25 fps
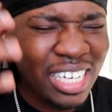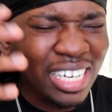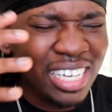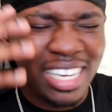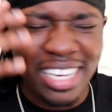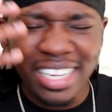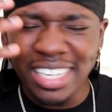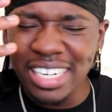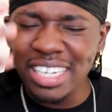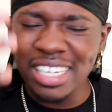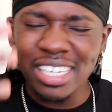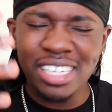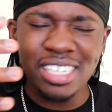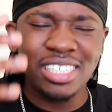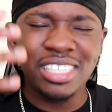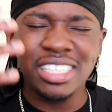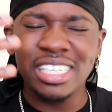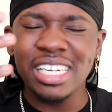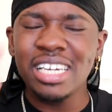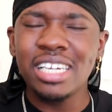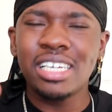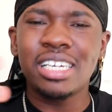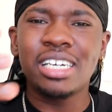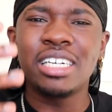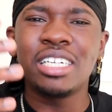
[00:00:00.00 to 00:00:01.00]

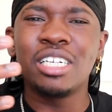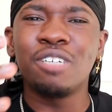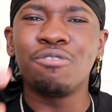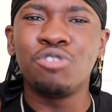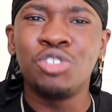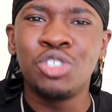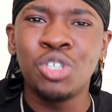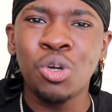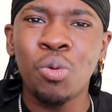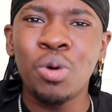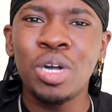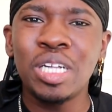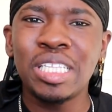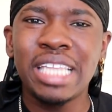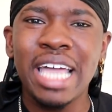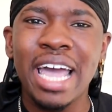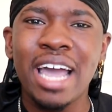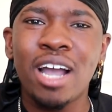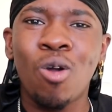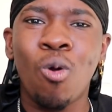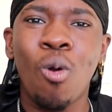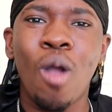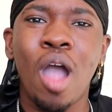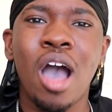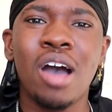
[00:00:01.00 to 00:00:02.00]
could have joined
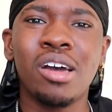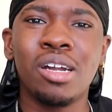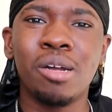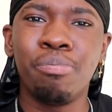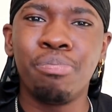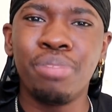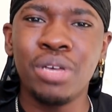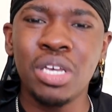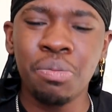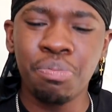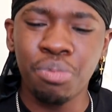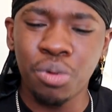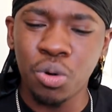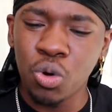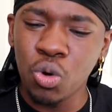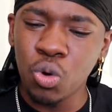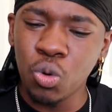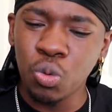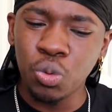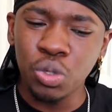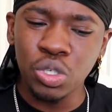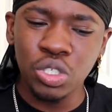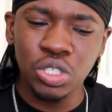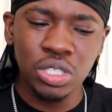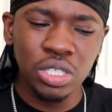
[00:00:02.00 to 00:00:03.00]
that crowd of people who
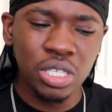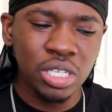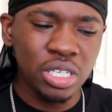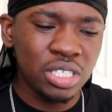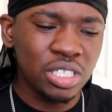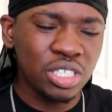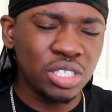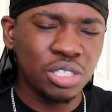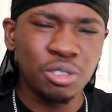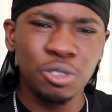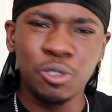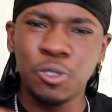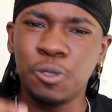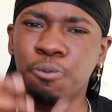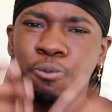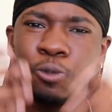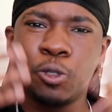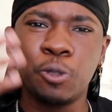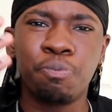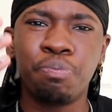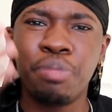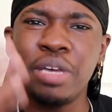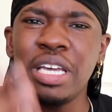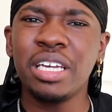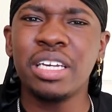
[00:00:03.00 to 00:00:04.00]
was
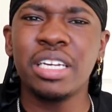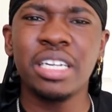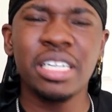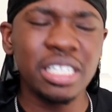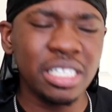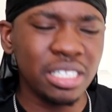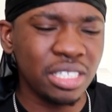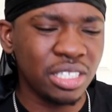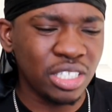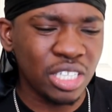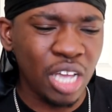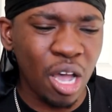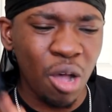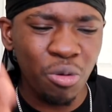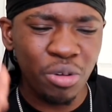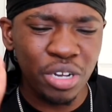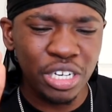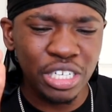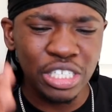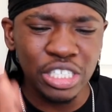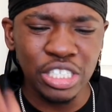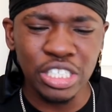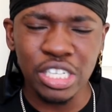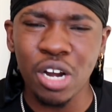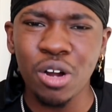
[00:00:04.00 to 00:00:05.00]
speaking,
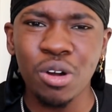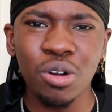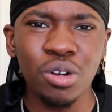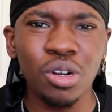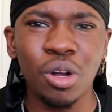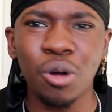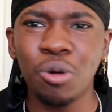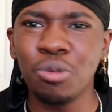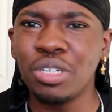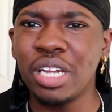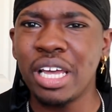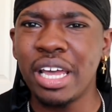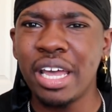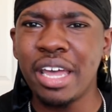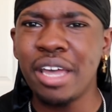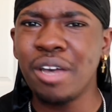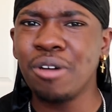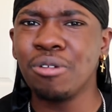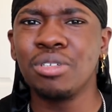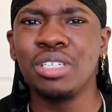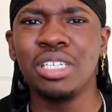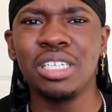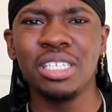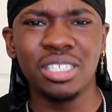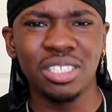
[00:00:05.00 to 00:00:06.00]
talking dirt on the
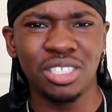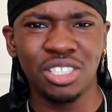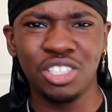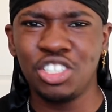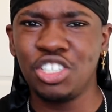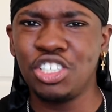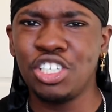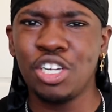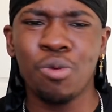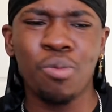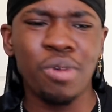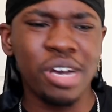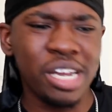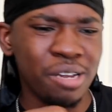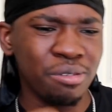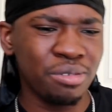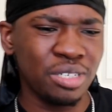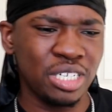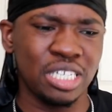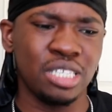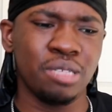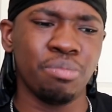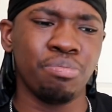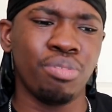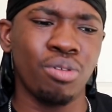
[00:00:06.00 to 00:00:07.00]
LDNs and shit while they
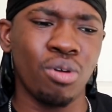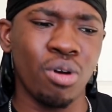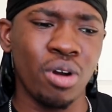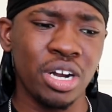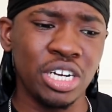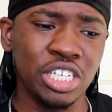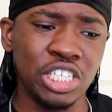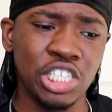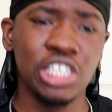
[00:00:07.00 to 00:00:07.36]
was at the party.